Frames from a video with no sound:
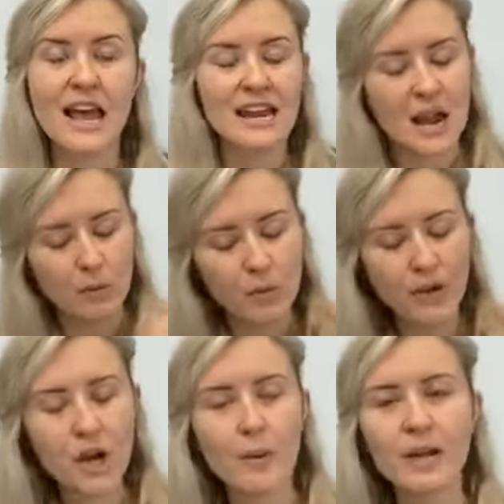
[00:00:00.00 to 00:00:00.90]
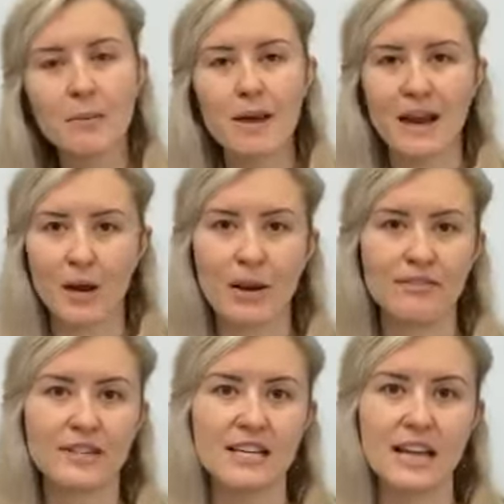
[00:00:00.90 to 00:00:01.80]
Now, when we're going about our
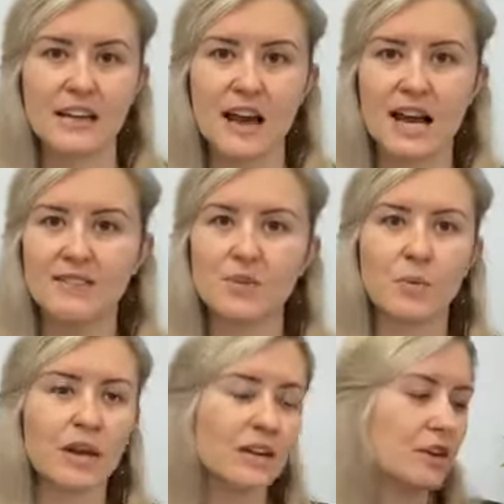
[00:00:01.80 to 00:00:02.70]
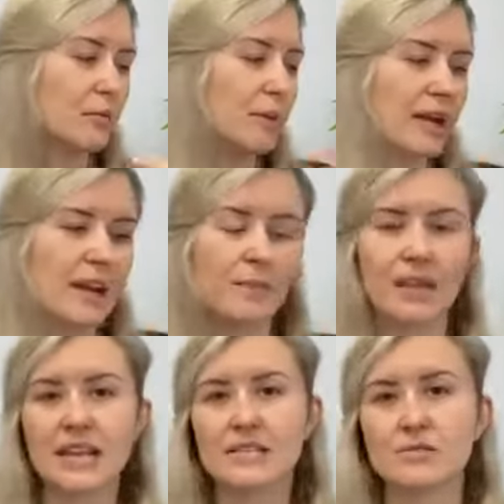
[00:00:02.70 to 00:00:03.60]
everyday lives and we're, picking up the
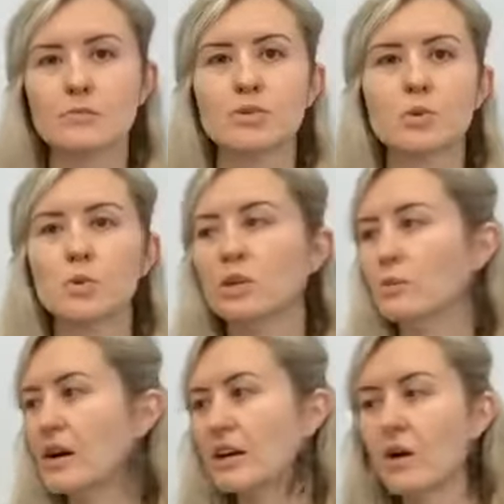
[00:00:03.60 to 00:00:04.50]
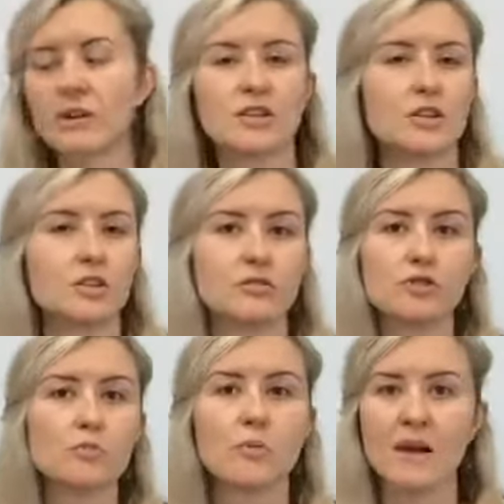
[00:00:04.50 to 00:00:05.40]
kids from school, or we're going to the
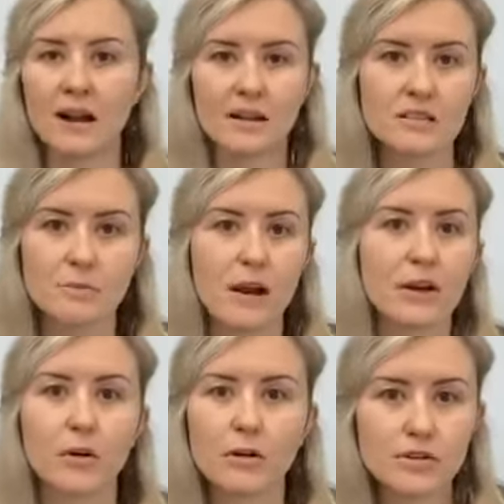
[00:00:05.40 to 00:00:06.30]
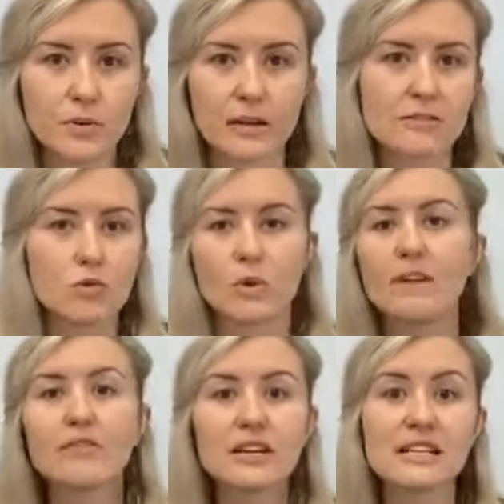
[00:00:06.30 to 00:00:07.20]
supermarket to buy groceries, or
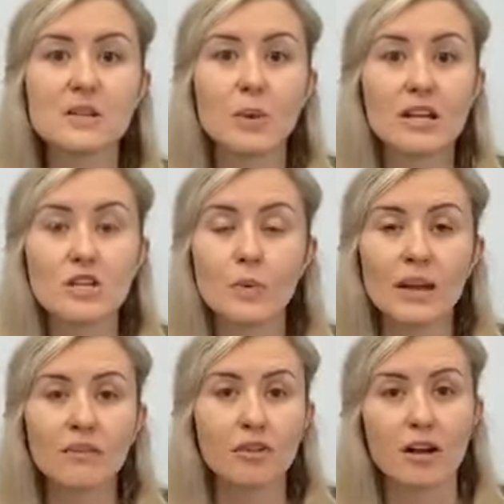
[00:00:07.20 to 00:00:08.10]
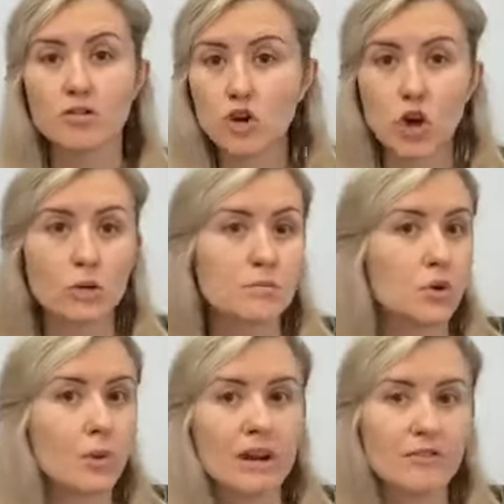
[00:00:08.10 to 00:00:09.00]
whatever it is that we're doing for our jobs, or
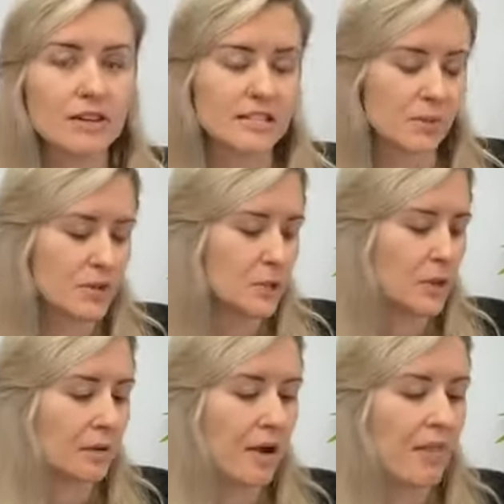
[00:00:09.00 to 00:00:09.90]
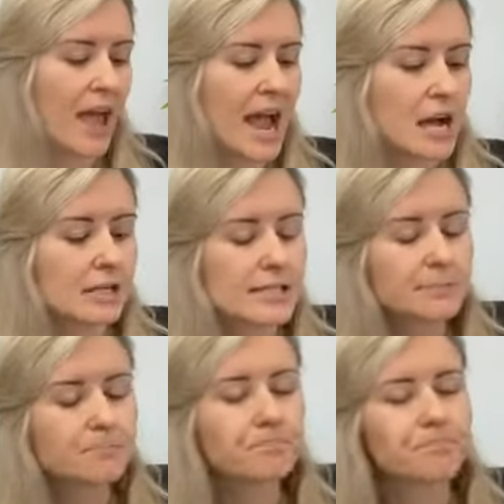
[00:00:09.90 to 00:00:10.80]
whatever it is that we're doing around the house,
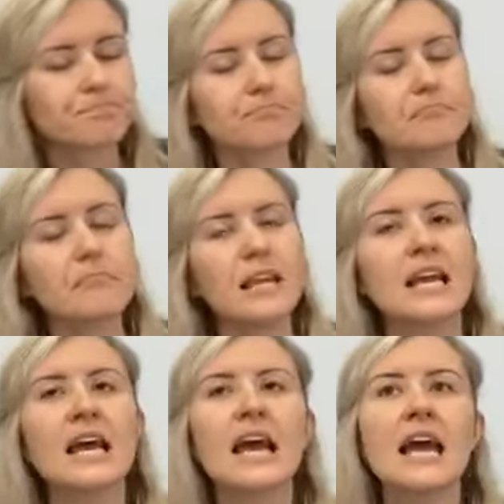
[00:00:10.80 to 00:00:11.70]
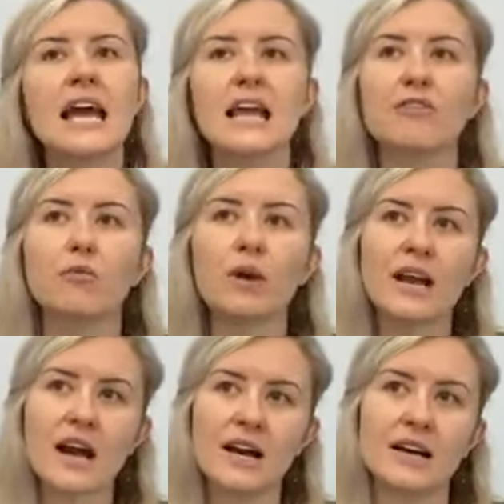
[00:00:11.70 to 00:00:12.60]
if we
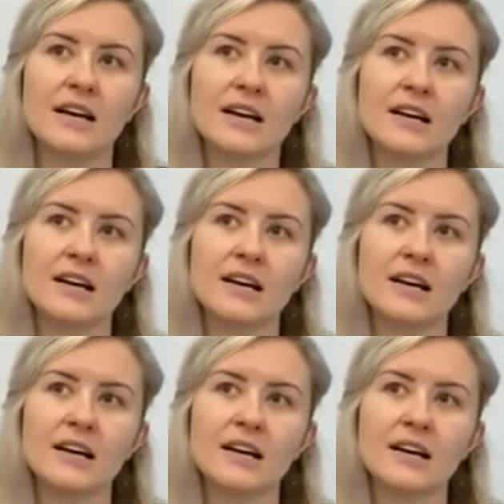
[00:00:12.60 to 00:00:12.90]
are